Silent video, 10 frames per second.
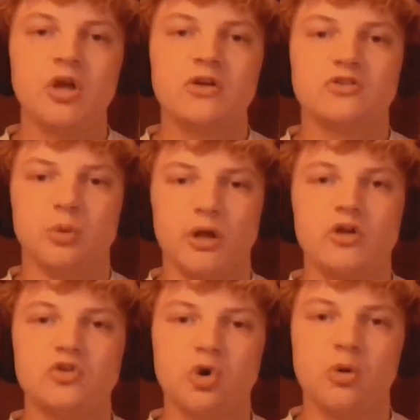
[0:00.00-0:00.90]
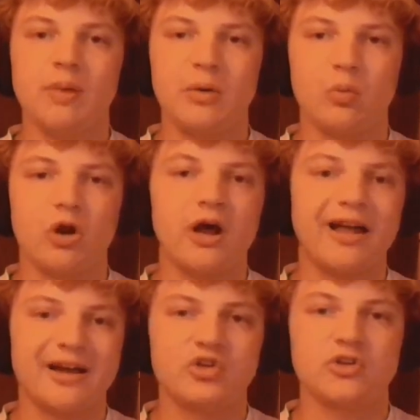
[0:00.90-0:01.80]
So we're going to talk about what I
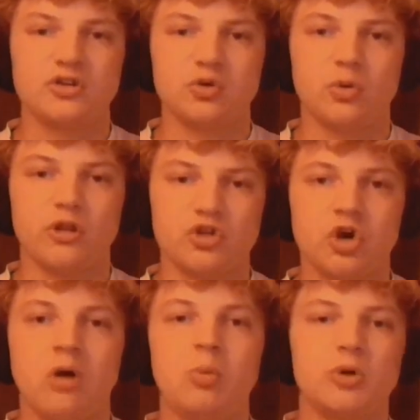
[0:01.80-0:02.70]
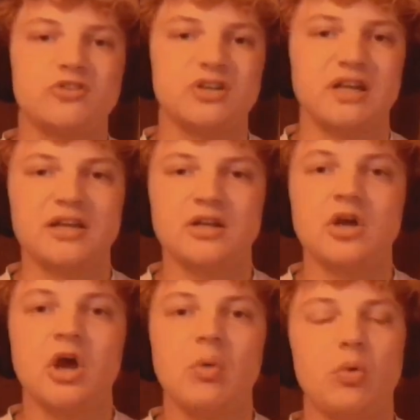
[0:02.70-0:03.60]
actually do on the job, what's needed,
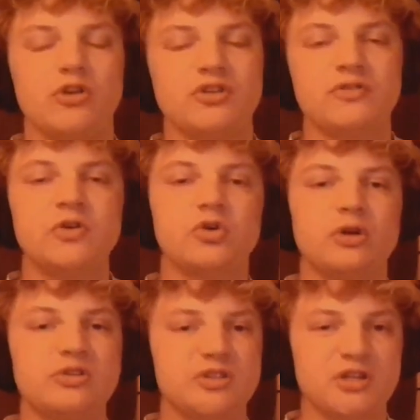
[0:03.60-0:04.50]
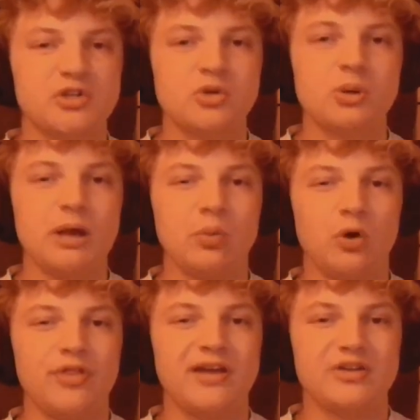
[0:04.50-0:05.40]
what different degrees teach you and
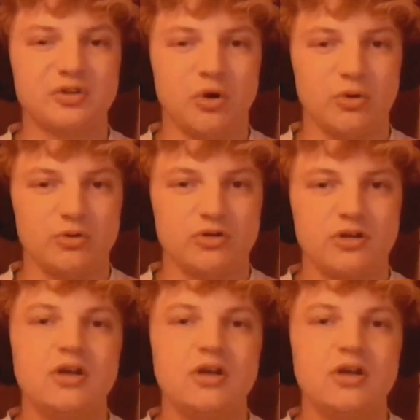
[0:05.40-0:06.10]
what they don't.